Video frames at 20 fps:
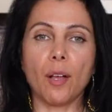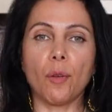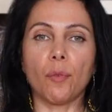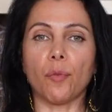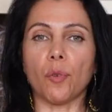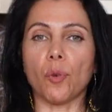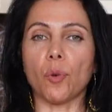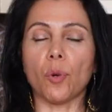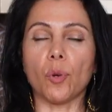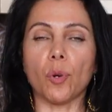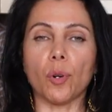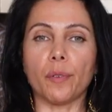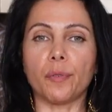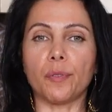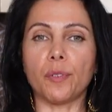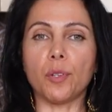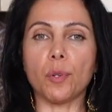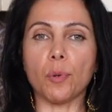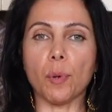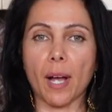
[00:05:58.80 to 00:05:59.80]
for a
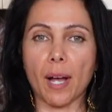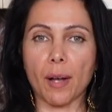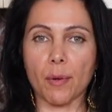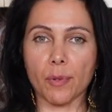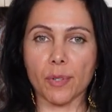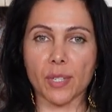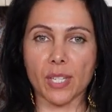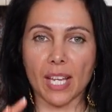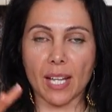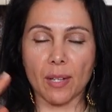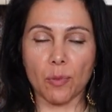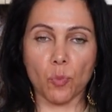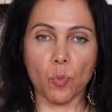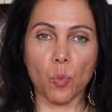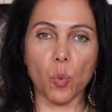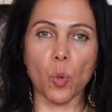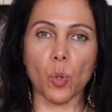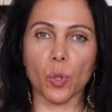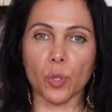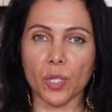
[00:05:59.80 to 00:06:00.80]
few hours in
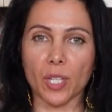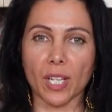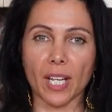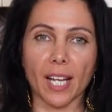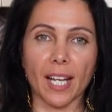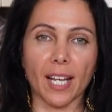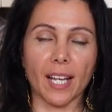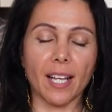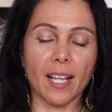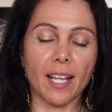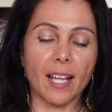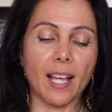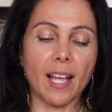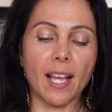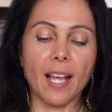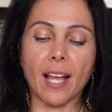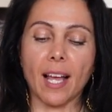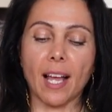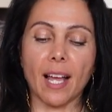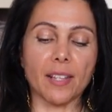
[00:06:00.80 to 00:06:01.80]
water
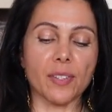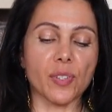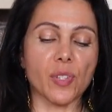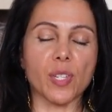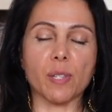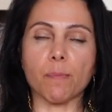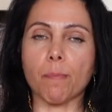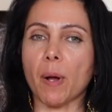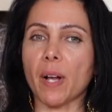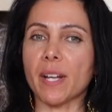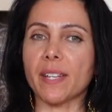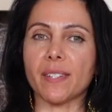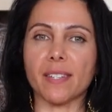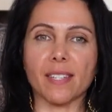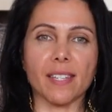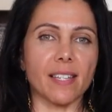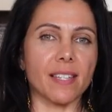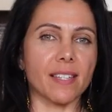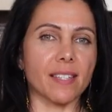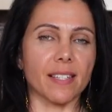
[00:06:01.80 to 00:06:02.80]
and
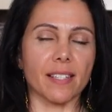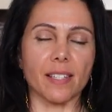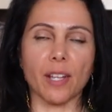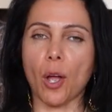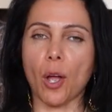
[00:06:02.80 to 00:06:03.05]
spices and